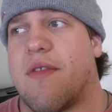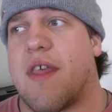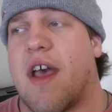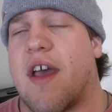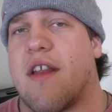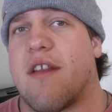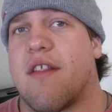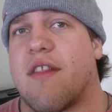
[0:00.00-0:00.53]

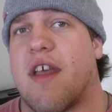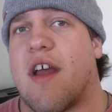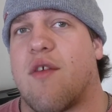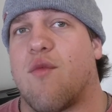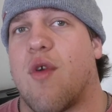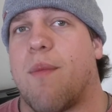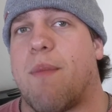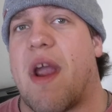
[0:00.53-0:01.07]
that
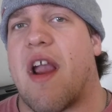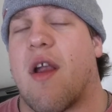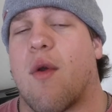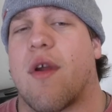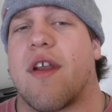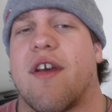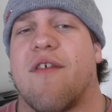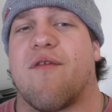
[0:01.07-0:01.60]

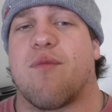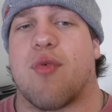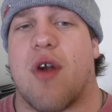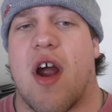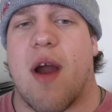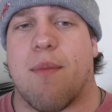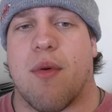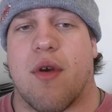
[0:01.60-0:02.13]
reparative
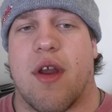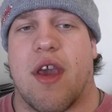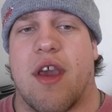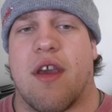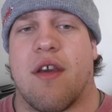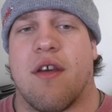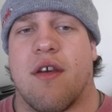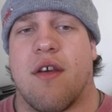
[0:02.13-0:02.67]

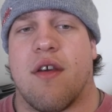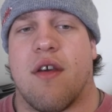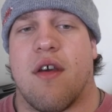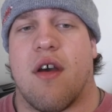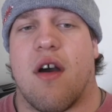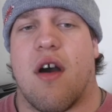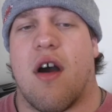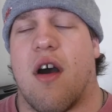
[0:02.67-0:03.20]
property
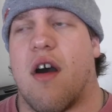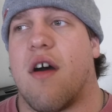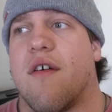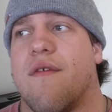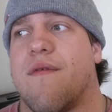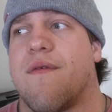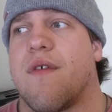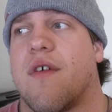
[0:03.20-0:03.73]

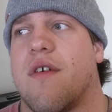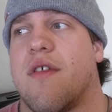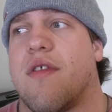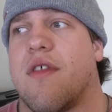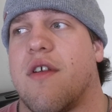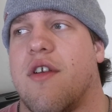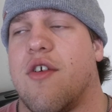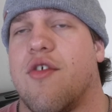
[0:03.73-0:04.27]
of
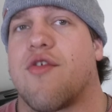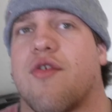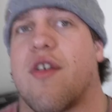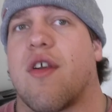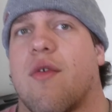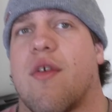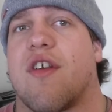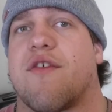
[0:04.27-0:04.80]
the
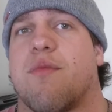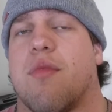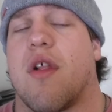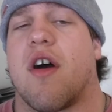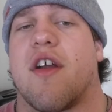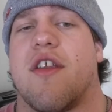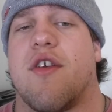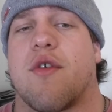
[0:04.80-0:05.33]
nutrient-rich
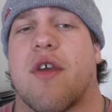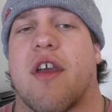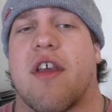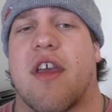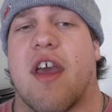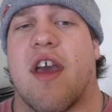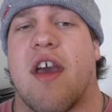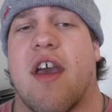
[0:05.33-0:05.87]
blood you can
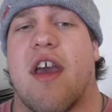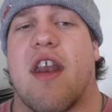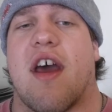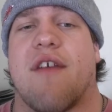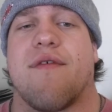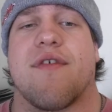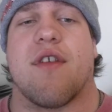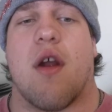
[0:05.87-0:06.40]
get. And
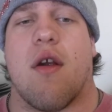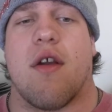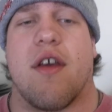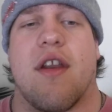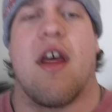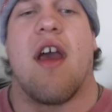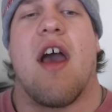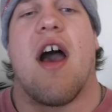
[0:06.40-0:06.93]
I've
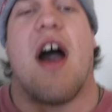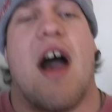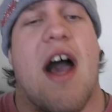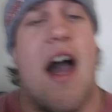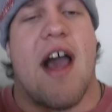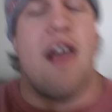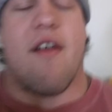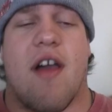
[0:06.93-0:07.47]
started,
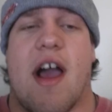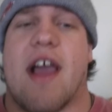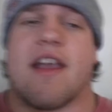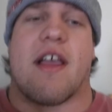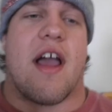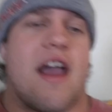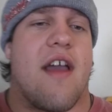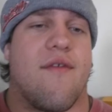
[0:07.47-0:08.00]
I
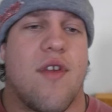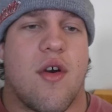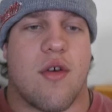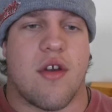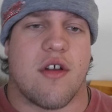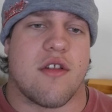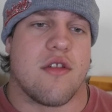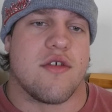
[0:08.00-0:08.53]
have no
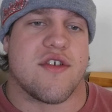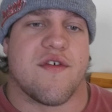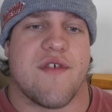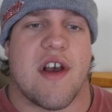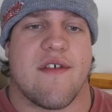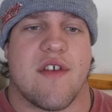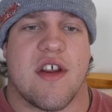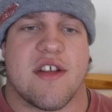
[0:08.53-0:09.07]
conclusive
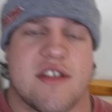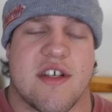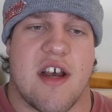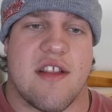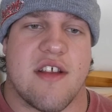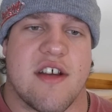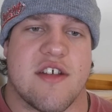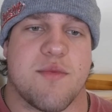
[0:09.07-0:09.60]
evidence
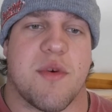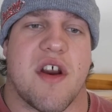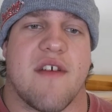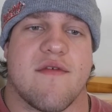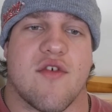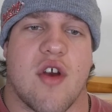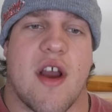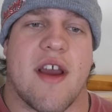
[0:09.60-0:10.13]
on this, but I've